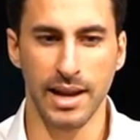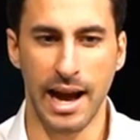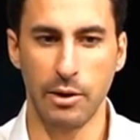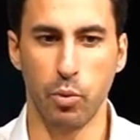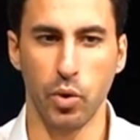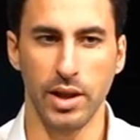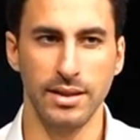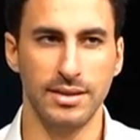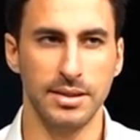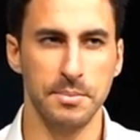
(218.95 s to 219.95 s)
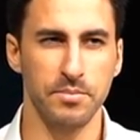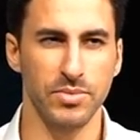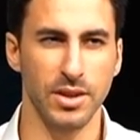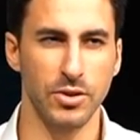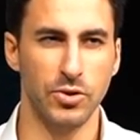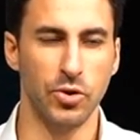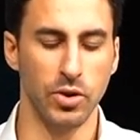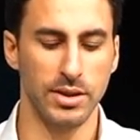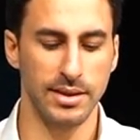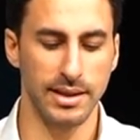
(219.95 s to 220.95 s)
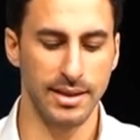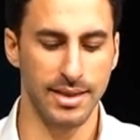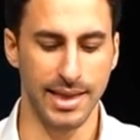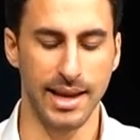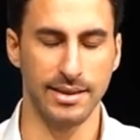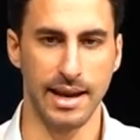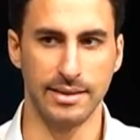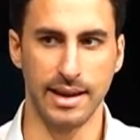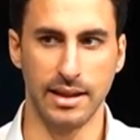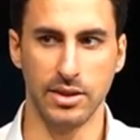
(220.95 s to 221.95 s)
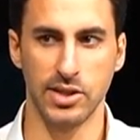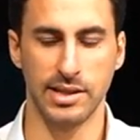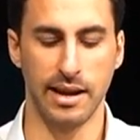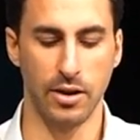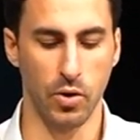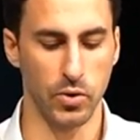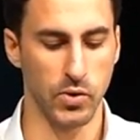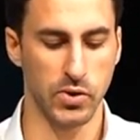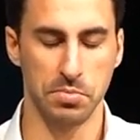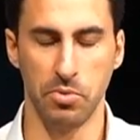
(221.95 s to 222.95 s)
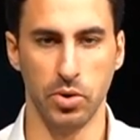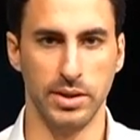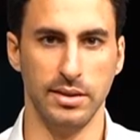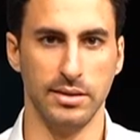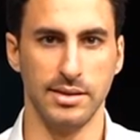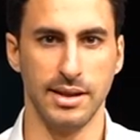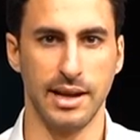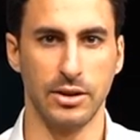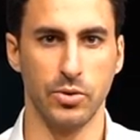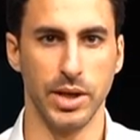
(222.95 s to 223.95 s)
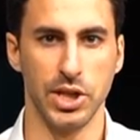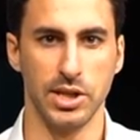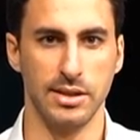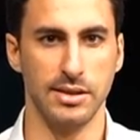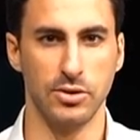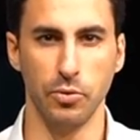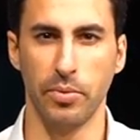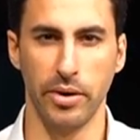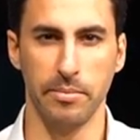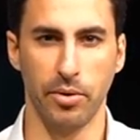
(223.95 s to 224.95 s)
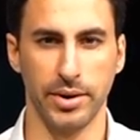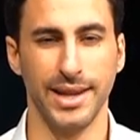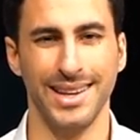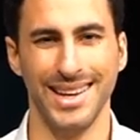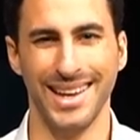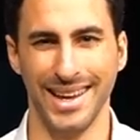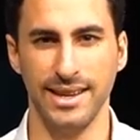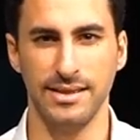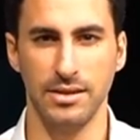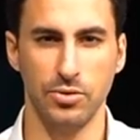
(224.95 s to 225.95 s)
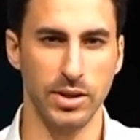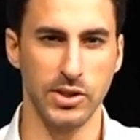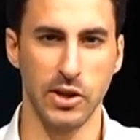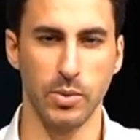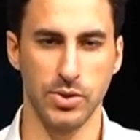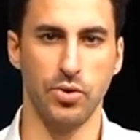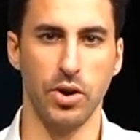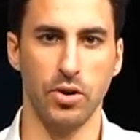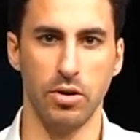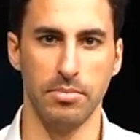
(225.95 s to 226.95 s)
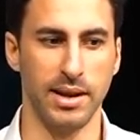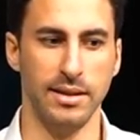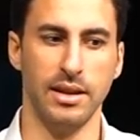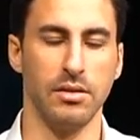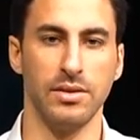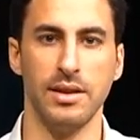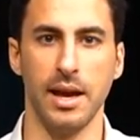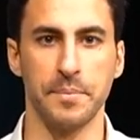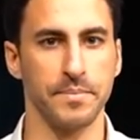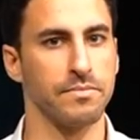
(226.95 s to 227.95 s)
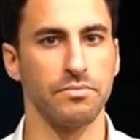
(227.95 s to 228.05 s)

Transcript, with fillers: I wouldn't don't think that understanding all those small details and calculations is super important. It is to understand what's going on, but in the end of the day,